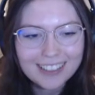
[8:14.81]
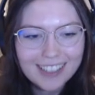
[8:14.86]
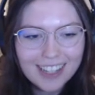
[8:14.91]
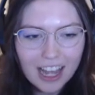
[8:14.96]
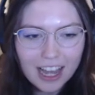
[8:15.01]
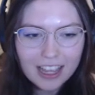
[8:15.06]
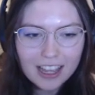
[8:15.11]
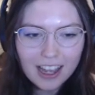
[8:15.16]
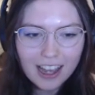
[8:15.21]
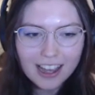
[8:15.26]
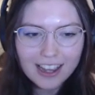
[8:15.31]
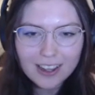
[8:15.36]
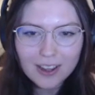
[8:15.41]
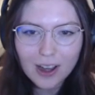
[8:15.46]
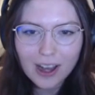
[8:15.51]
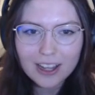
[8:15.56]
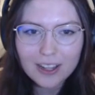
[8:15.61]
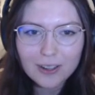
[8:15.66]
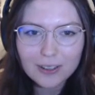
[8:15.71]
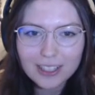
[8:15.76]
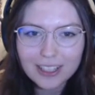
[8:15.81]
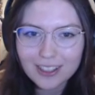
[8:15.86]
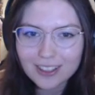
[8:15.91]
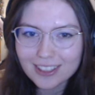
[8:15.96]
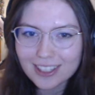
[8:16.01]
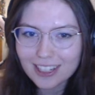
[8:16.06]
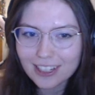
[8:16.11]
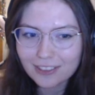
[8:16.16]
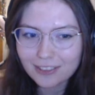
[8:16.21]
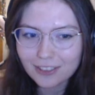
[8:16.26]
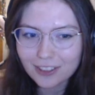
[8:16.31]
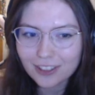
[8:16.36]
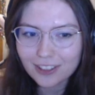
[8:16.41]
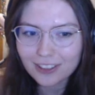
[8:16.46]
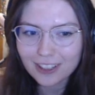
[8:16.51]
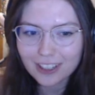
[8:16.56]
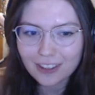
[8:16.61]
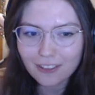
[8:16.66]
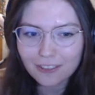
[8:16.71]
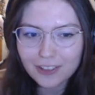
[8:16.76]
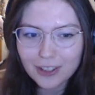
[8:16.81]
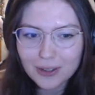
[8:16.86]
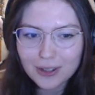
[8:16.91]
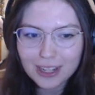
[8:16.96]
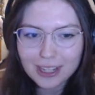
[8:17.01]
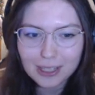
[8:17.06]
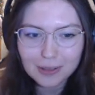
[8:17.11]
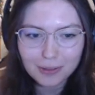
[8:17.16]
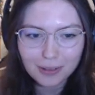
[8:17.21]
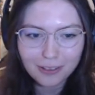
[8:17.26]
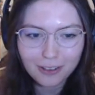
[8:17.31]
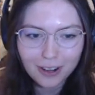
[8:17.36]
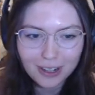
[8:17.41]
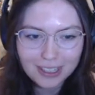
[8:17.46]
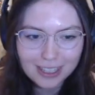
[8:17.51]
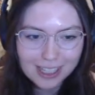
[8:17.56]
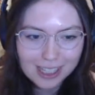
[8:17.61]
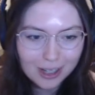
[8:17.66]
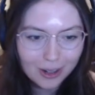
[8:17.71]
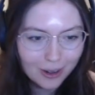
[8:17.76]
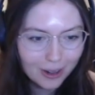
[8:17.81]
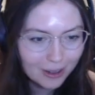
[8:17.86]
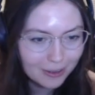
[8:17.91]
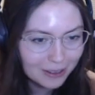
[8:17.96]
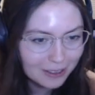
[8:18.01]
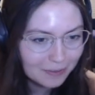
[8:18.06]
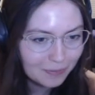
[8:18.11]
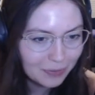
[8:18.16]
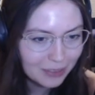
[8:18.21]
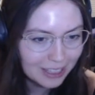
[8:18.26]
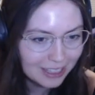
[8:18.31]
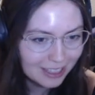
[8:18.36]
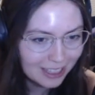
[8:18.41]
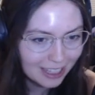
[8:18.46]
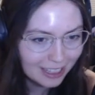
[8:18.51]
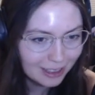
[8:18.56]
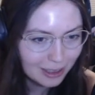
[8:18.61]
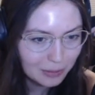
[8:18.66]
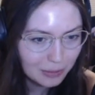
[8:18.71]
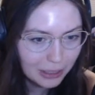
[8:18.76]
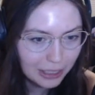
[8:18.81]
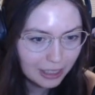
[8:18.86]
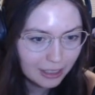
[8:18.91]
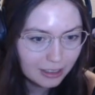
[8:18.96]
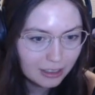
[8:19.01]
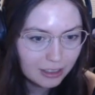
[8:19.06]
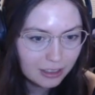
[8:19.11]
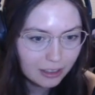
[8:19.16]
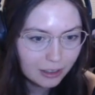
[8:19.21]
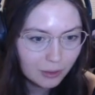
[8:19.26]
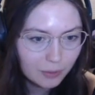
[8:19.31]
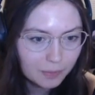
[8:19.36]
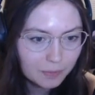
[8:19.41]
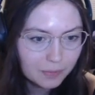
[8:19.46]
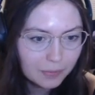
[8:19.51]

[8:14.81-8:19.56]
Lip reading: I only looked at it for like a few days before this tournament and decided to play it, so.